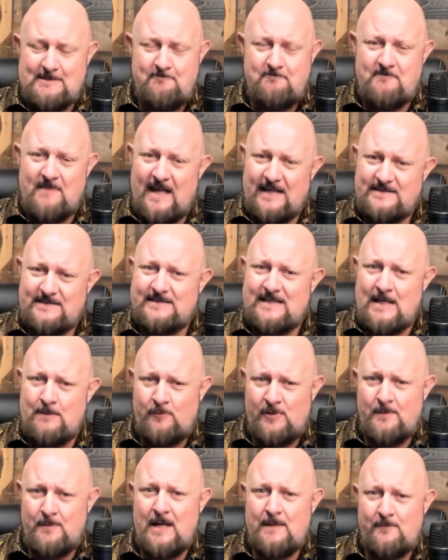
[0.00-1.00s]
That's time
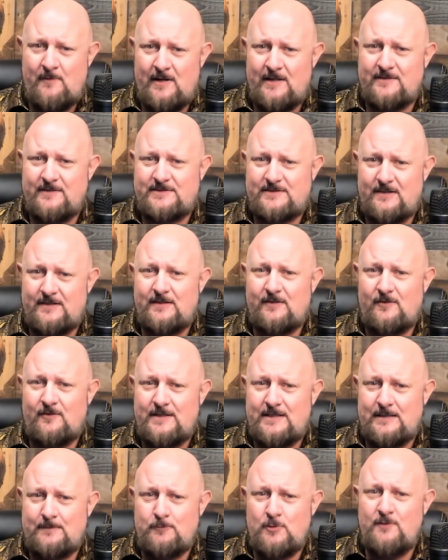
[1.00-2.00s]
where you might want to start
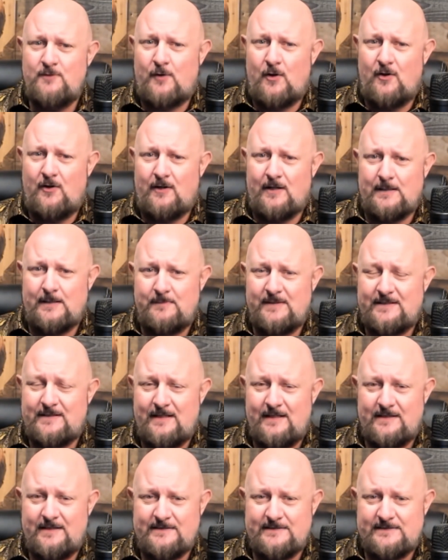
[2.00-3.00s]
looking at moving on,
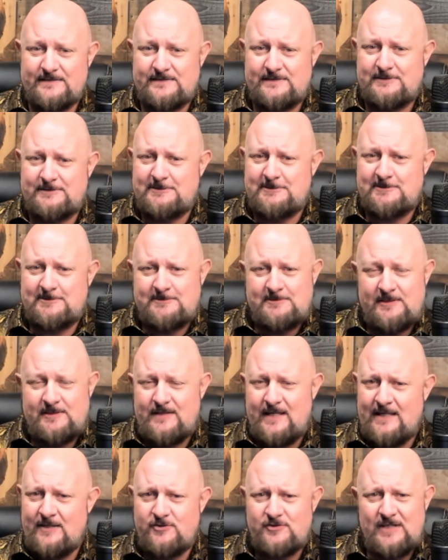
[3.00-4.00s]
because you
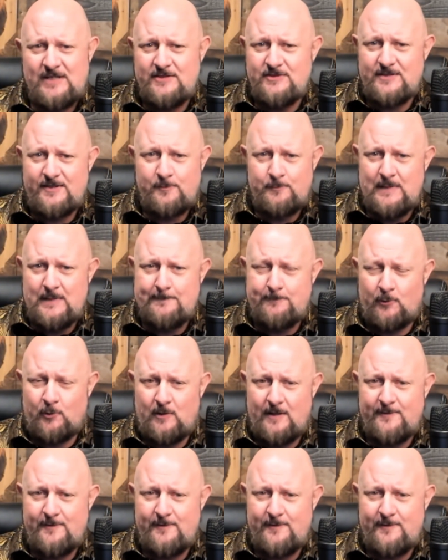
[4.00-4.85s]
can't change other people.